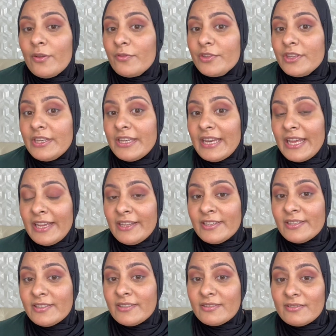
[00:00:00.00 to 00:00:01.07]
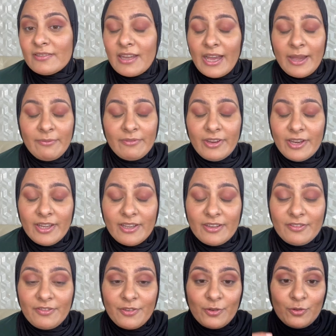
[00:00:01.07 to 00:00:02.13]
for the next, I'm very
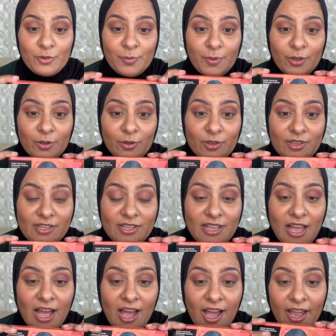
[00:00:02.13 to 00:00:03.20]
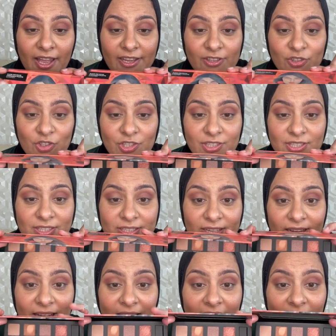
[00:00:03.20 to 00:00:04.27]
confused because I just
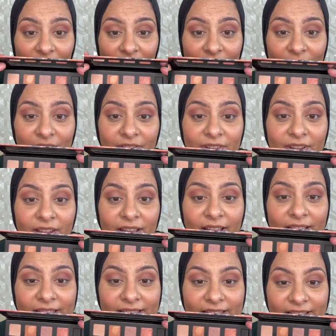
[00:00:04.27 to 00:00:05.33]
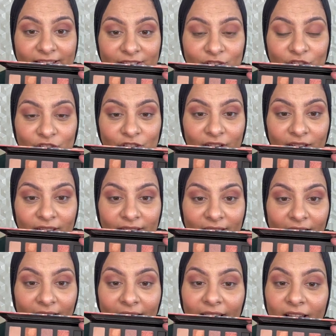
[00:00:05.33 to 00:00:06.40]
love this shade.
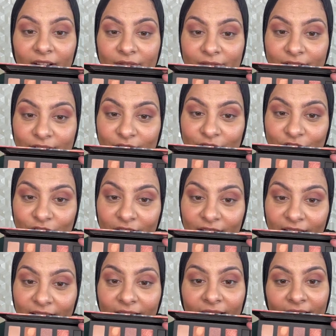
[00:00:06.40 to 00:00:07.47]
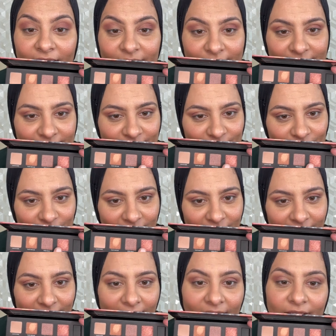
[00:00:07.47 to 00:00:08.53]
I love this shade. I love this
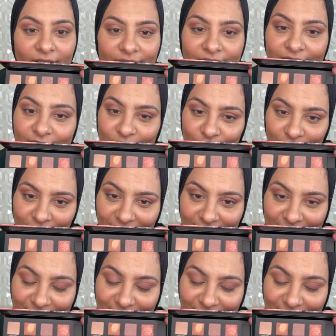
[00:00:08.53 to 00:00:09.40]
shade. I love this shade.